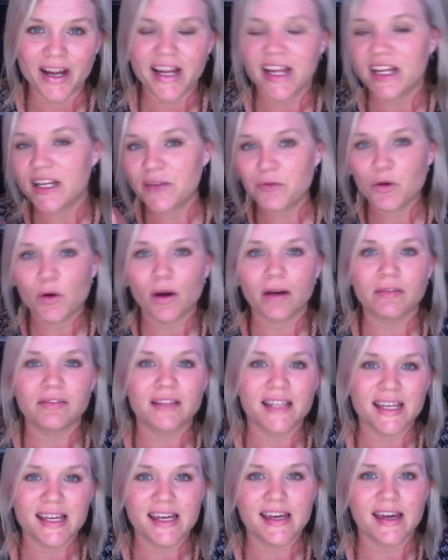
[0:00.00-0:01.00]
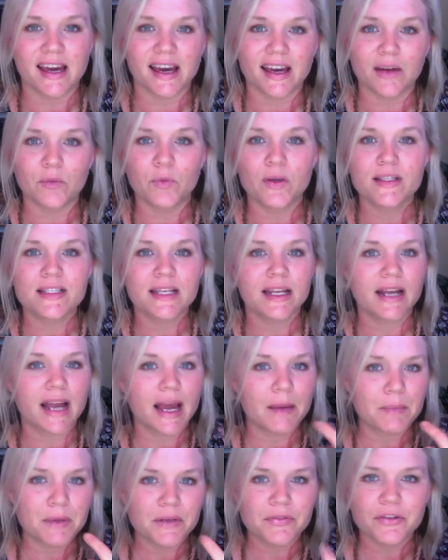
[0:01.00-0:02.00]
And if you have leaky gut, what's going to
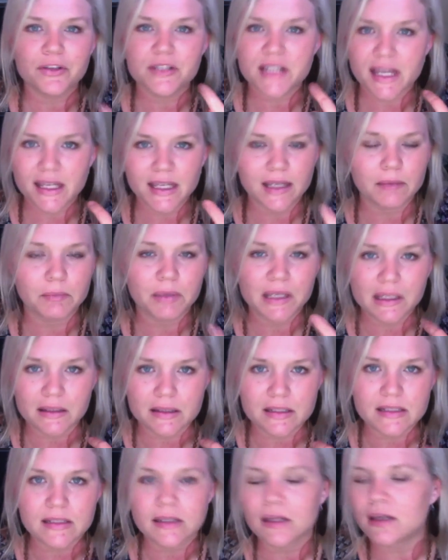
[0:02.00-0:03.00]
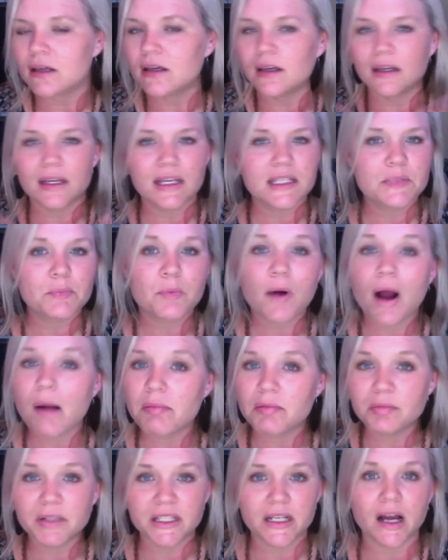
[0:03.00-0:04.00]
happen if you're taking pills? It's
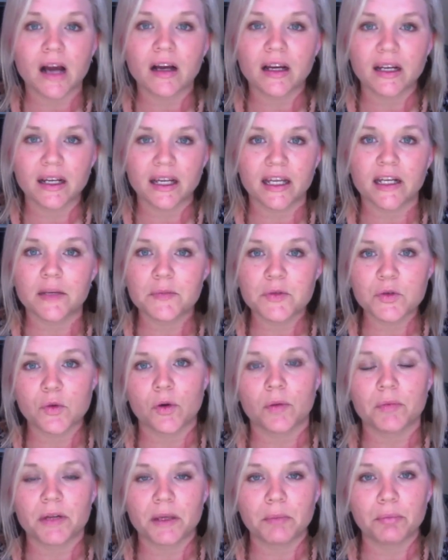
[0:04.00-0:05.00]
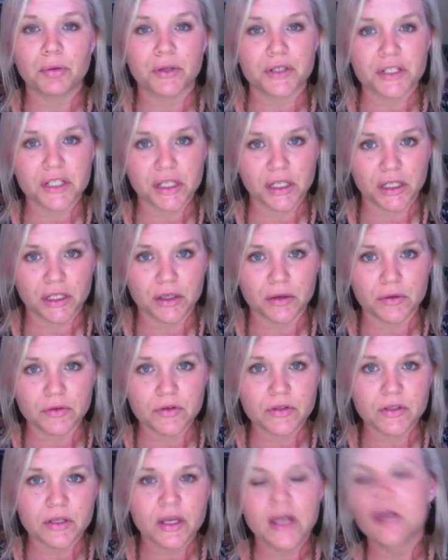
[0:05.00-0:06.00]
probably not going to get absorbed and put to
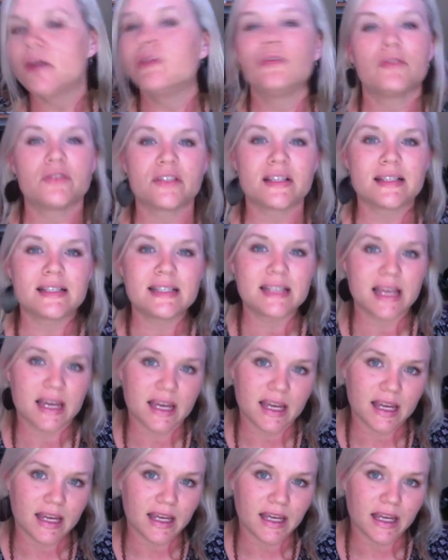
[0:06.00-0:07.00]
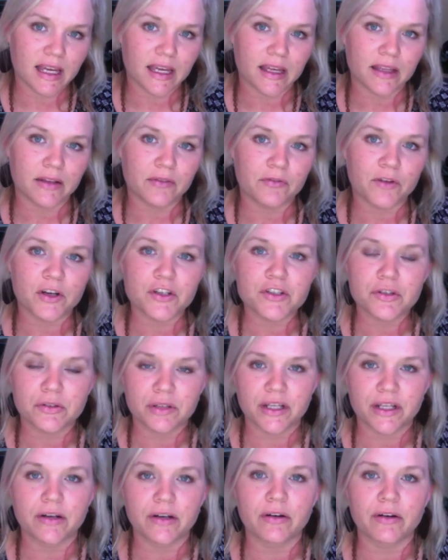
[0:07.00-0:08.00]
use. There's a saying in functional
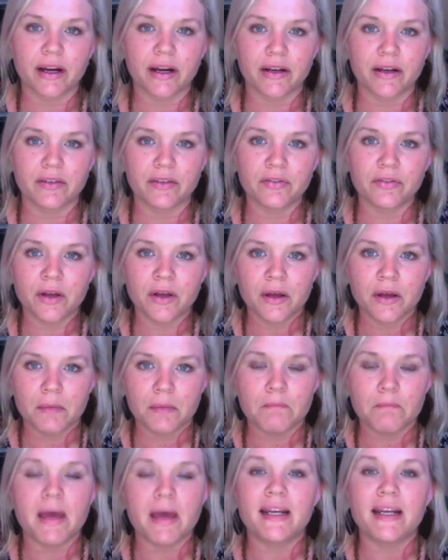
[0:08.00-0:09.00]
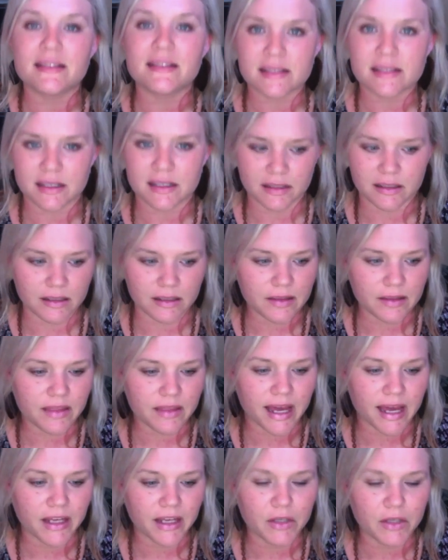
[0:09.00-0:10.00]
and integrative medicine
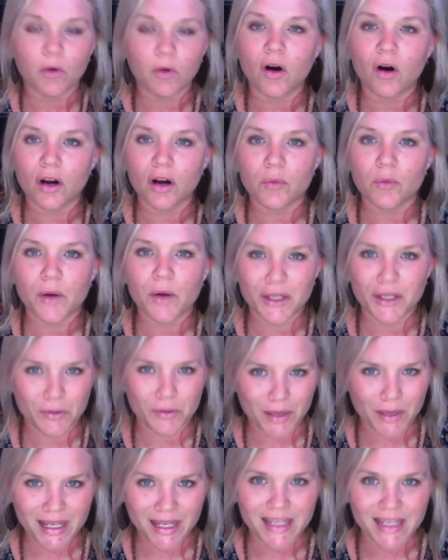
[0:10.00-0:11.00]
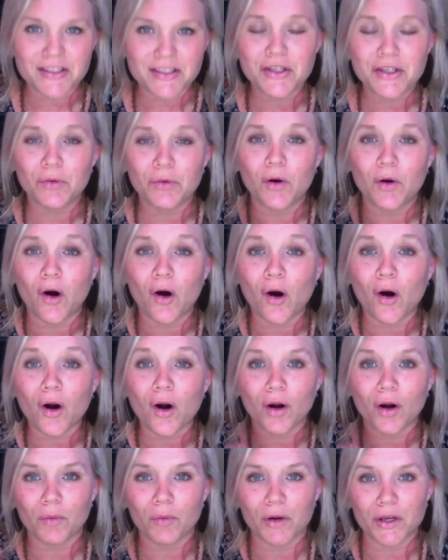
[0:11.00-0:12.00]
that you aren't what you eat, you
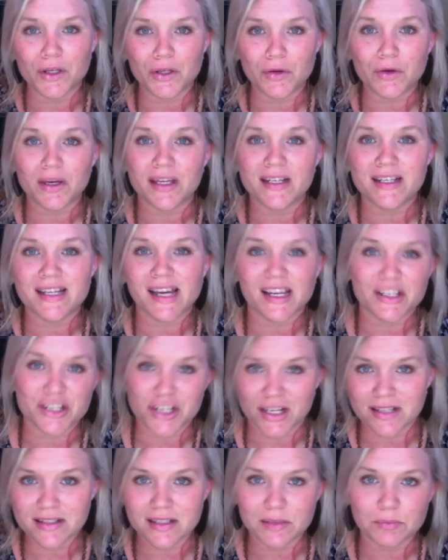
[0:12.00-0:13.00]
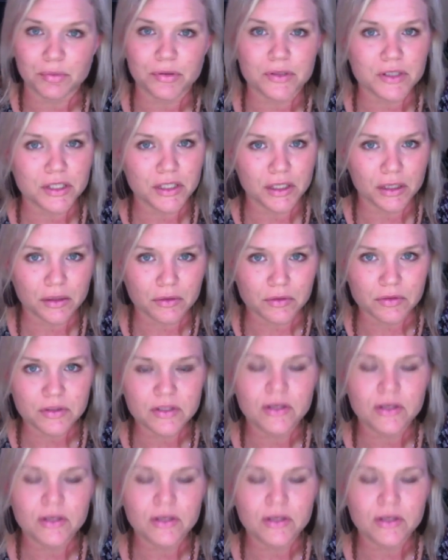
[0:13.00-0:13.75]
are what you can digest and put to use.